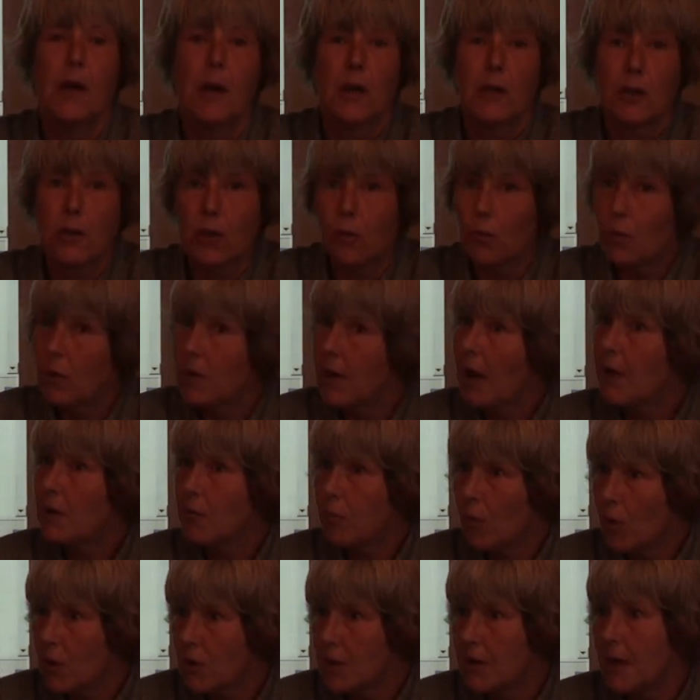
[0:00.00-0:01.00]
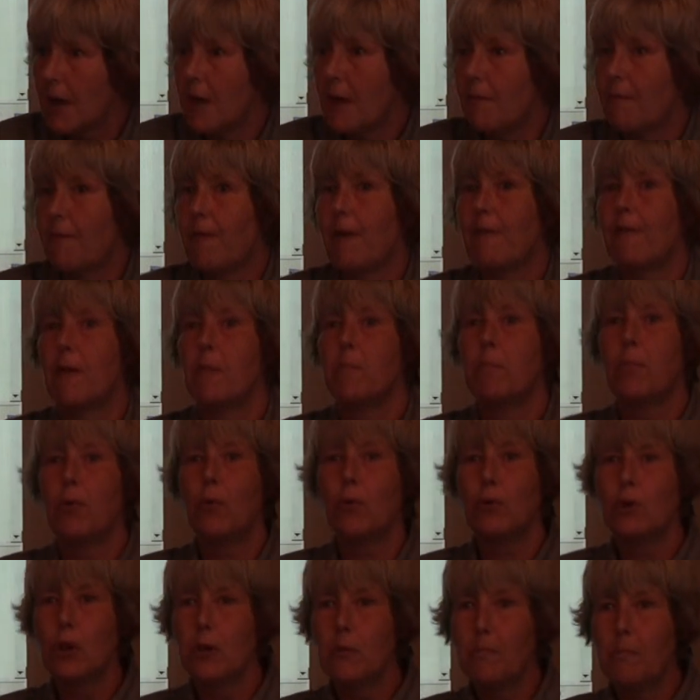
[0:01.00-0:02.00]
So that was very
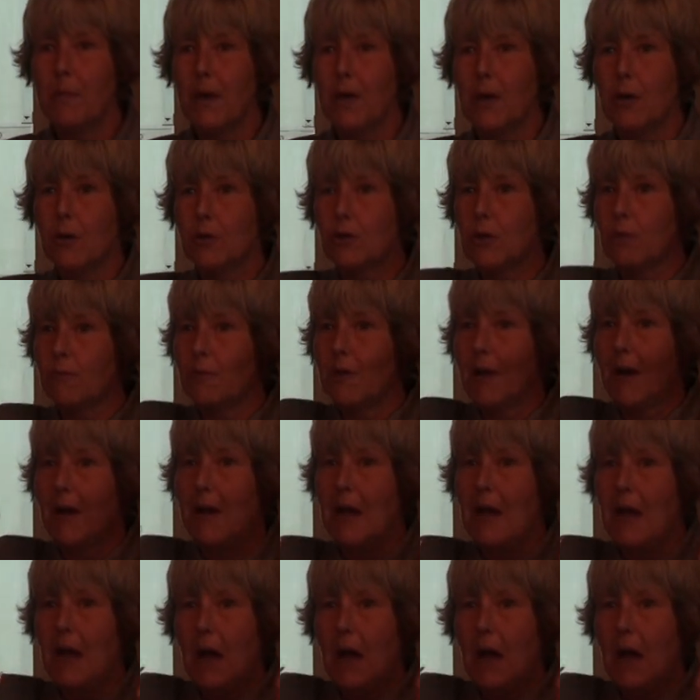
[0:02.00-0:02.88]
important because of the